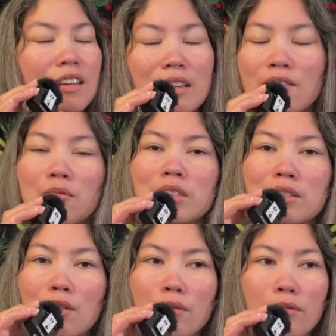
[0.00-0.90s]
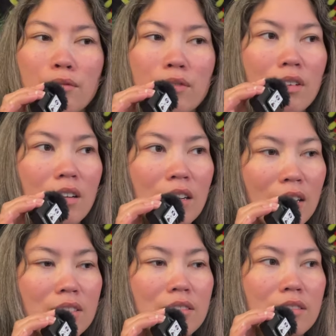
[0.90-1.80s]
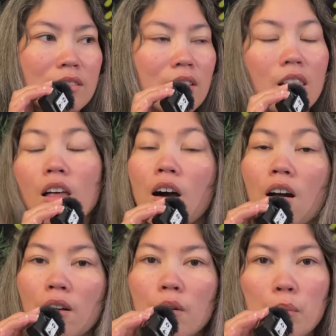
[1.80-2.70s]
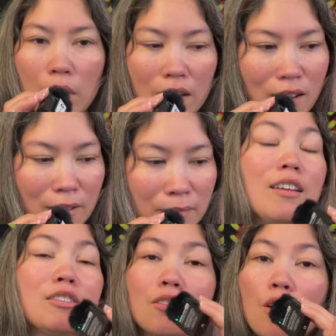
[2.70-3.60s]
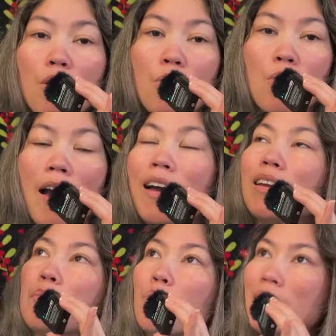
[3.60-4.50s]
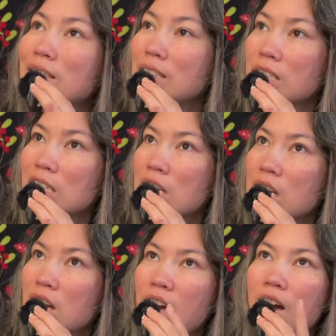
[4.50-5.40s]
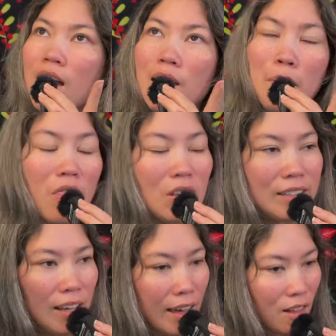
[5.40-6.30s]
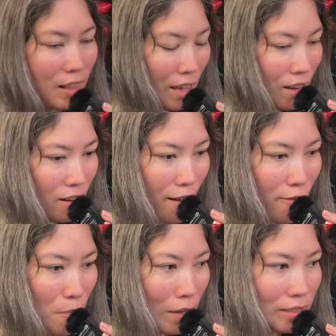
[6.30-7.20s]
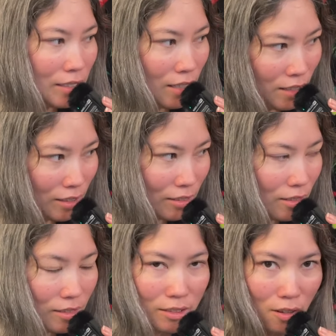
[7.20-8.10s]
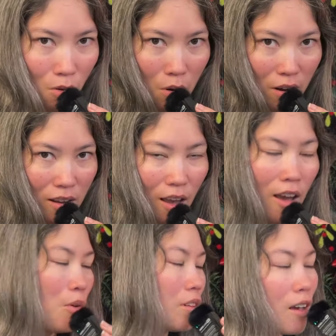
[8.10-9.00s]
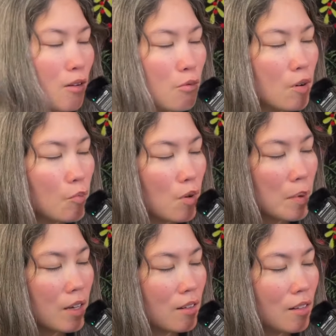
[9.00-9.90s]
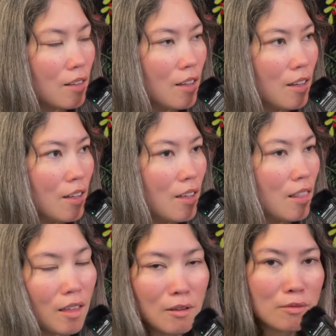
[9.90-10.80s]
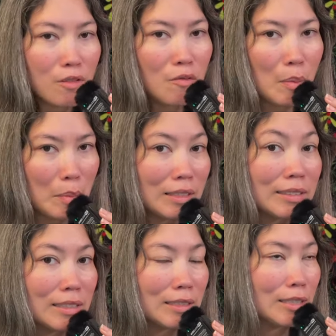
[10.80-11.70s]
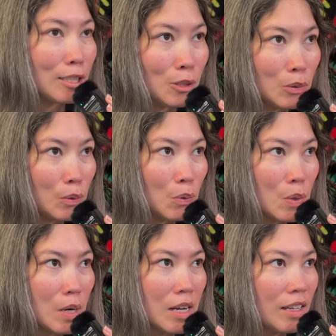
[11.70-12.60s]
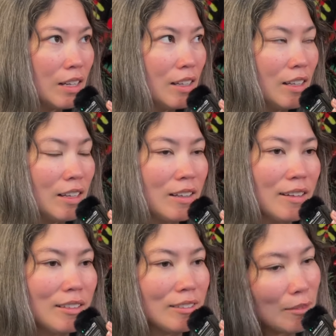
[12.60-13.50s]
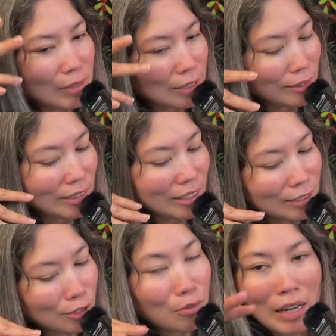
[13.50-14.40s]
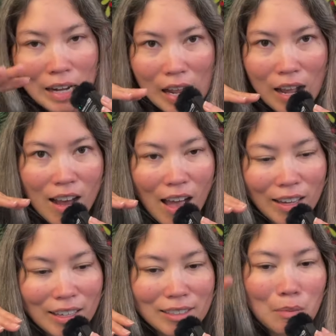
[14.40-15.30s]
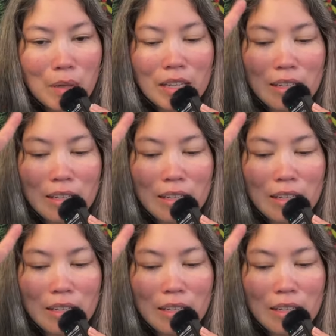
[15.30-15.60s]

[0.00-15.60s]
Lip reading: give myself a nice long break. And so I am rested. I am on the tail end of my sickness. Don't worry, I only have one more pill left of my medicine to do. I'm still kind of draining, I guess, a bit